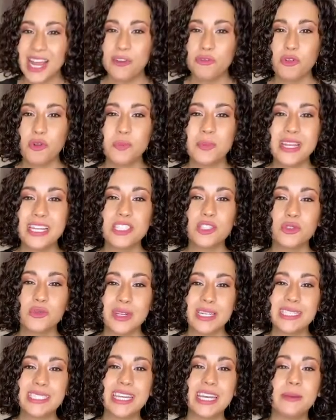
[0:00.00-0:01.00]
from these
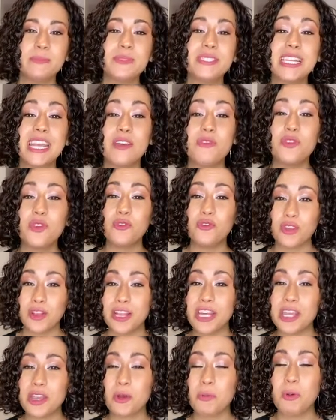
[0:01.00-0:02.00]
three tips, if you feel
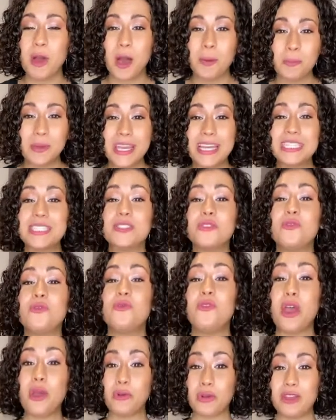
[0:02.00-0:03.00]
like your puppy is
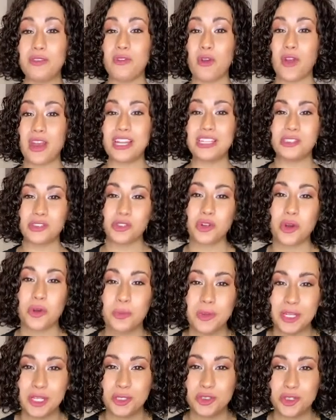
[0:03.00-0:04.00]
very, very
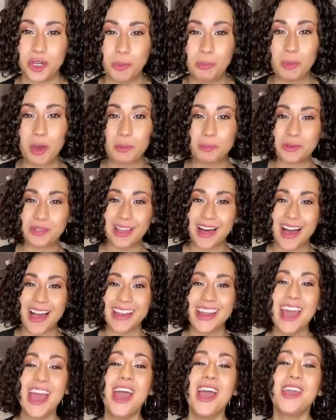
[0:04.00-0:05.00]
determined to jump up a lot,
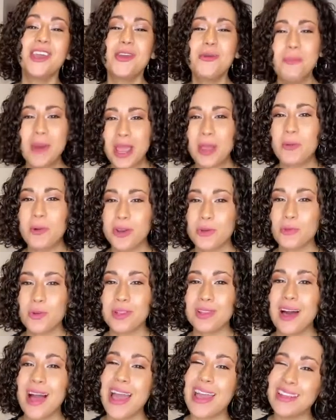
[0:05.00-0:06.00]
you might want to
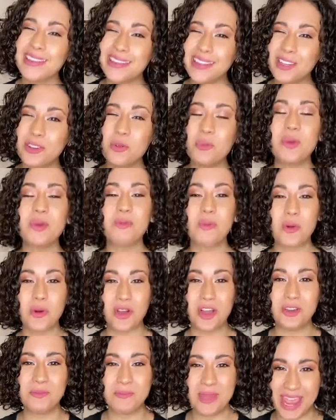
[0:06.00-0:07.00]
rely a little bit more
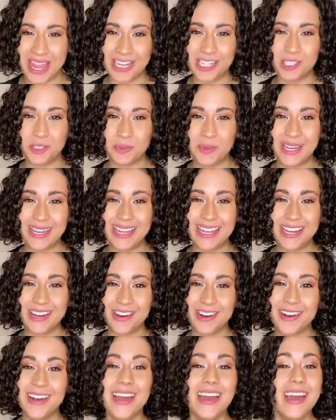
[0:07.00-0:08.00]
on management
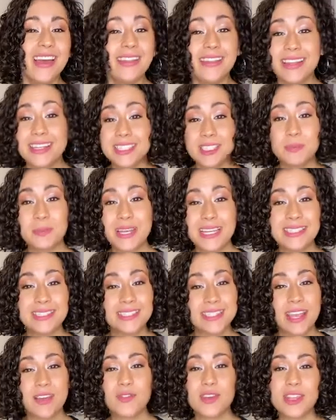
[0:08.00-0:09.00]
here. This means
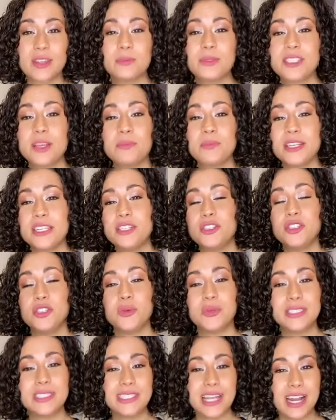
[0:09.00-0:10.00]
giving them something to do
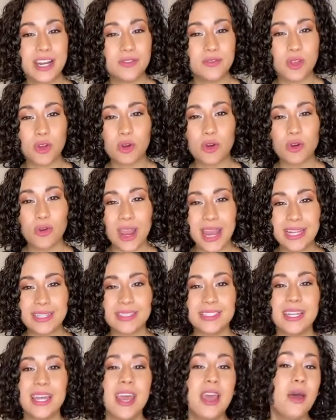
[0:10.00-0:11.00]
inside of their
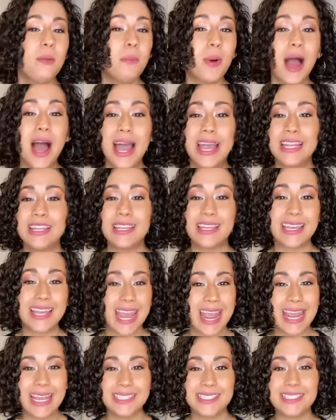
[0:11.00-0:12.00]
crate, behind the
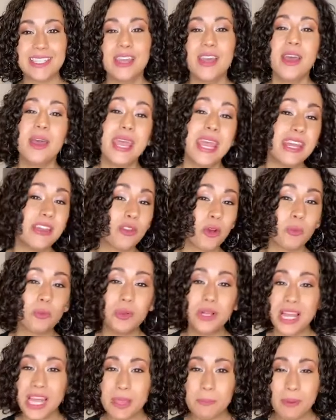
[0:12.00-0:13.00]
gate, in their
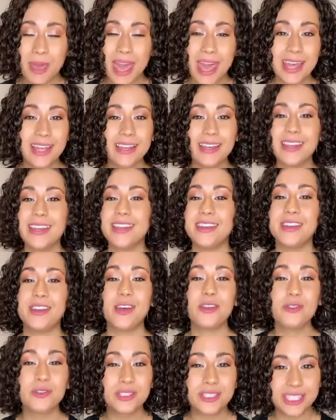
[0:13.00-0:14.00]
playpen, in
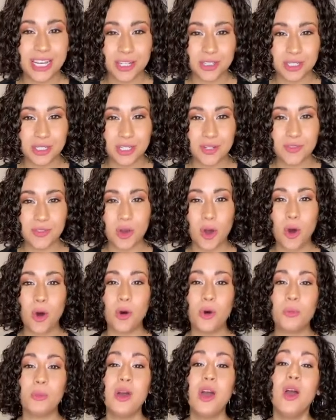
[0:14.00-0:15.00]
another section of the
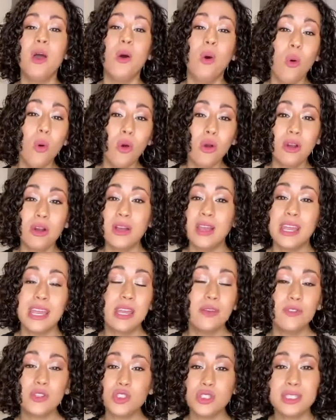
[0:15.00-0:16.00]
home, or
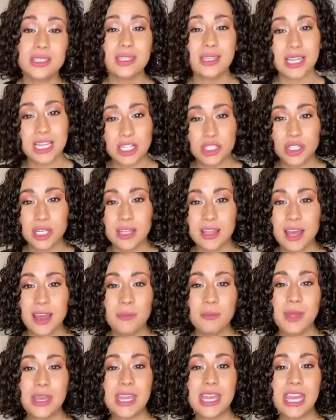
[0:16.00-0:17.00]
even just leashing them
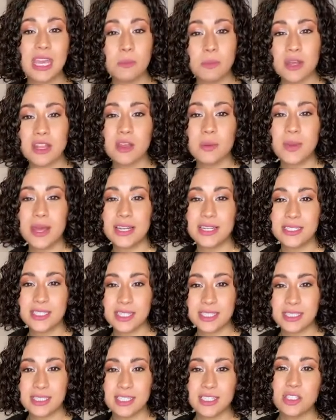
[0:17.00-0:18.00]
and keeping them at a
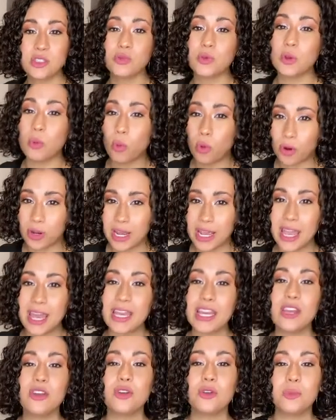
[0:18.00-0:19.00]
distance, rewarding
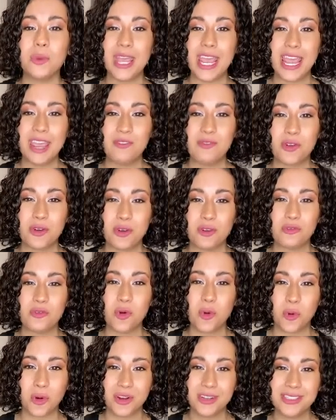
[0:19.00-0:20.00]
any good behavior, of
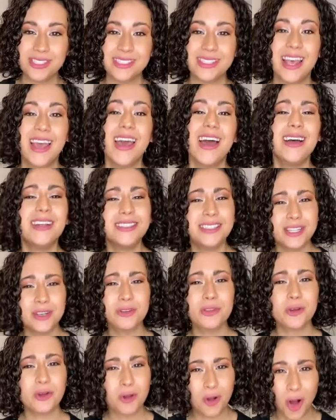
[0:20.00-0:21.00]
course, until
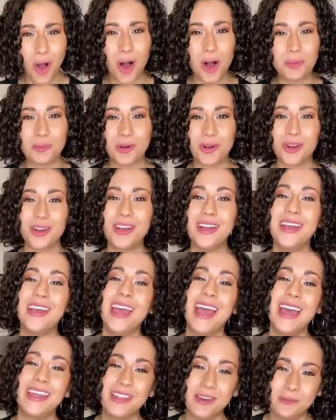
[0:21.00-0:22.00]
they're calmer,
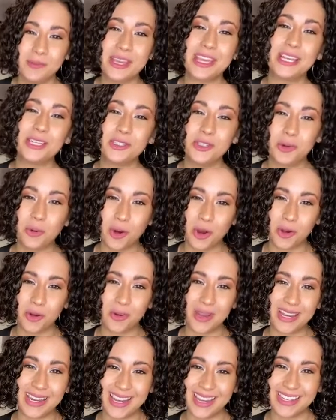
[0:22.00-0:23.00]
and then we can do our
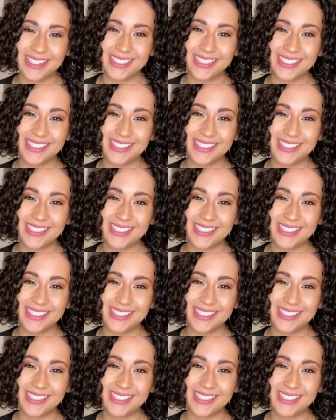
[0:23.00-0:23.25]
greetings.